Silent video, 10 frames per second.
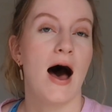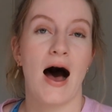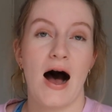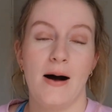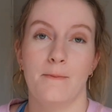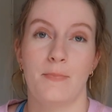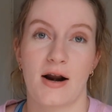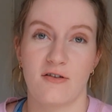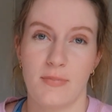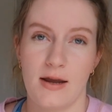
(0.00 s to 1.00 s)
But
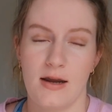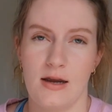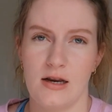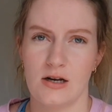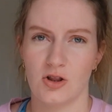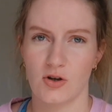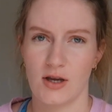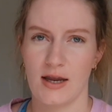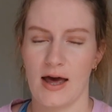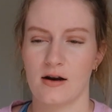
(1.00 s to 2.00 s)
I've been
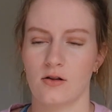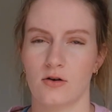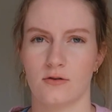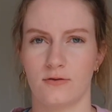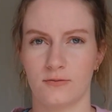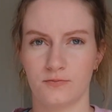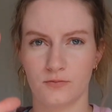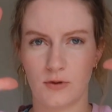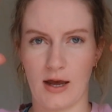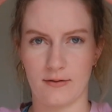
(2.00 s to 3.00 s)
looking at a lot of,
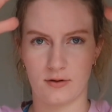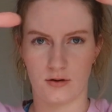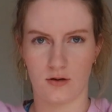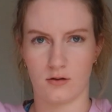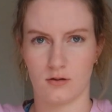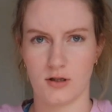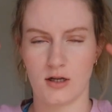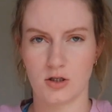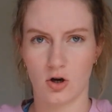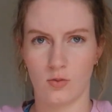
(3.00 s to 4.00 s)
now that the
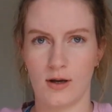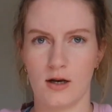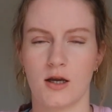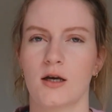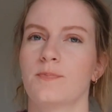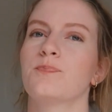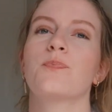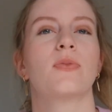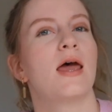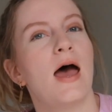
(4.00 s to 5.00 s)
sun's gone weird again,
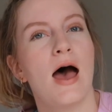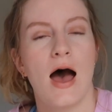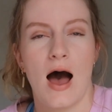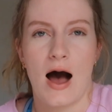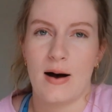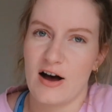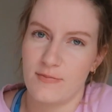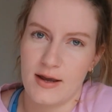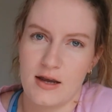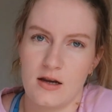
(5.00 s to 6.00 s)
I've
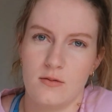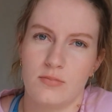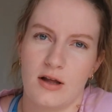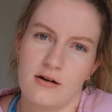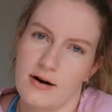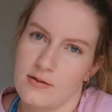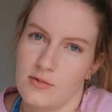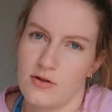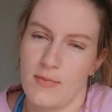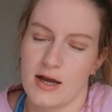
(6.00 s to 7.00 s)
been playing around
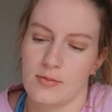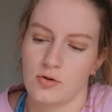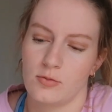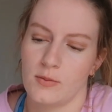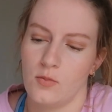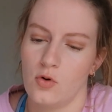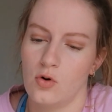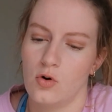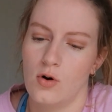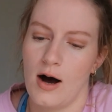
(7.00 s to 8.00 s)
with makeup a little bit
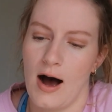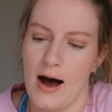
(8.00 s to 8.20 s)
more,